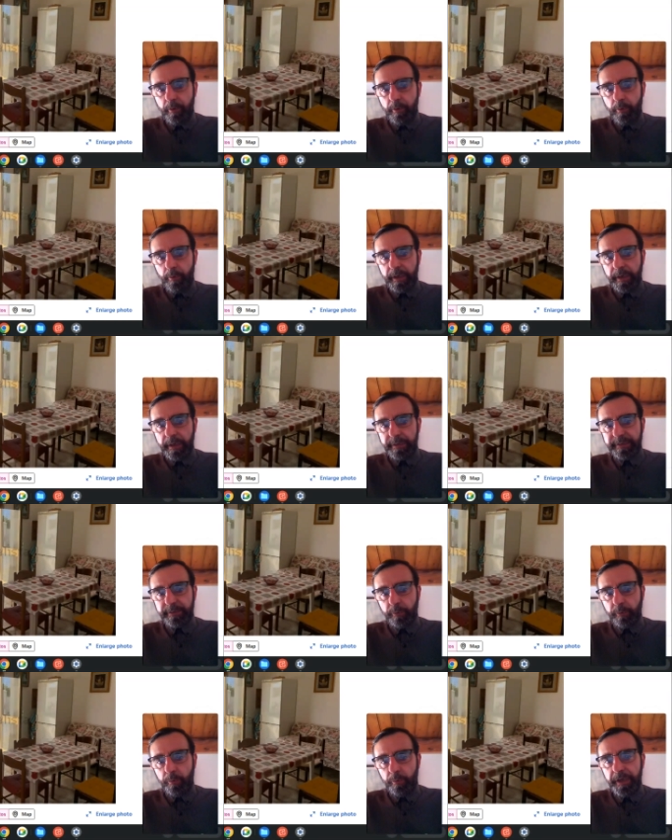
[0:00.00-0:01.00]
Okay,
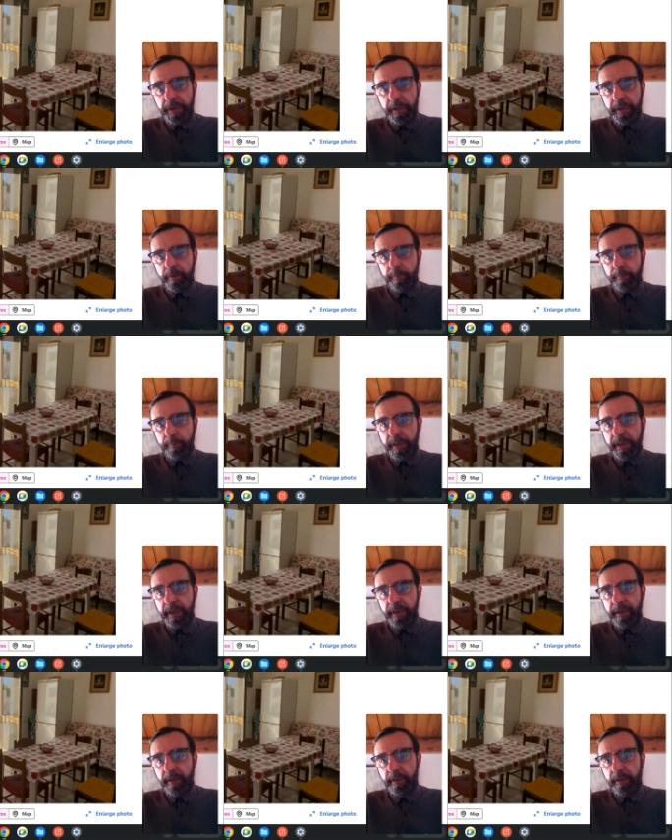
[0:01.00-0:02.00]
so here we
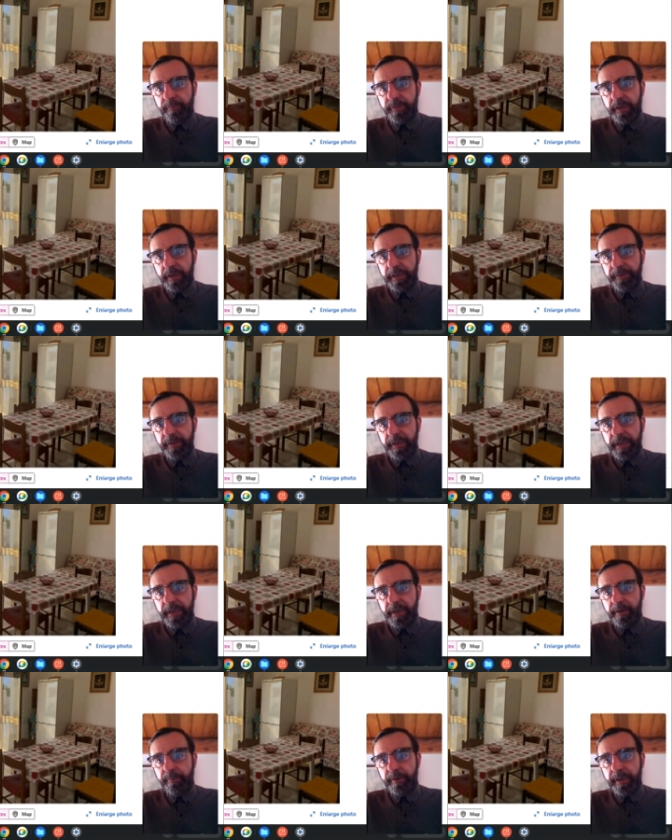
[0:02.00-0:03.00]
have the living
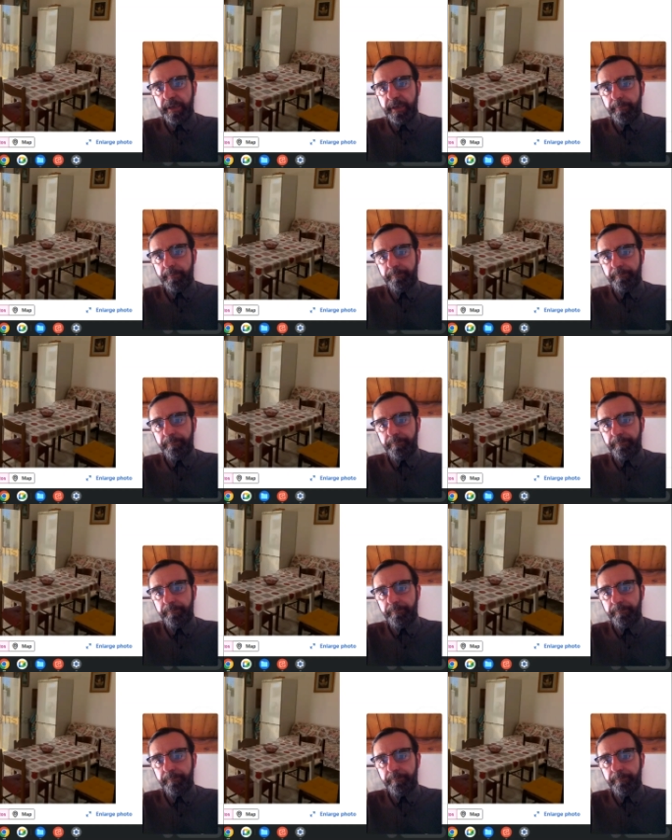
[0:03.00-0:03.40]
area.